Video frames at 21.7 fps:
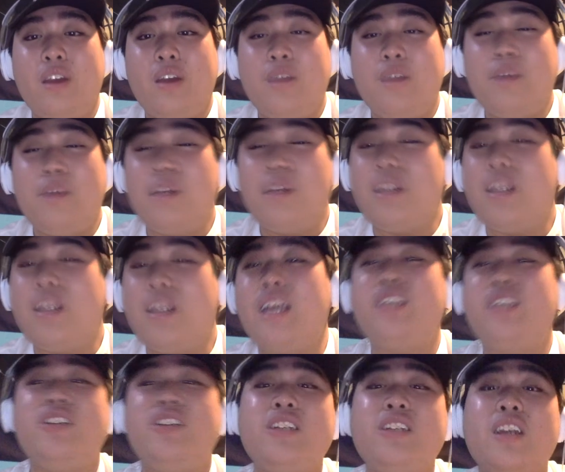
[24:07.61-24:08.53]
But
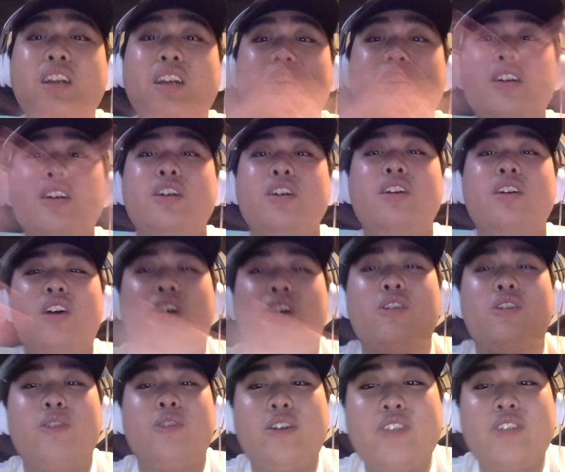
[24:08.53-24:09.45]
it's just a good
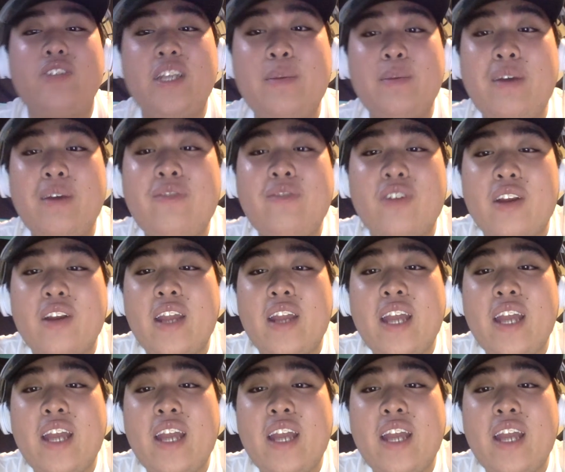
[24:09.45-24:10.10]
all-around team effort,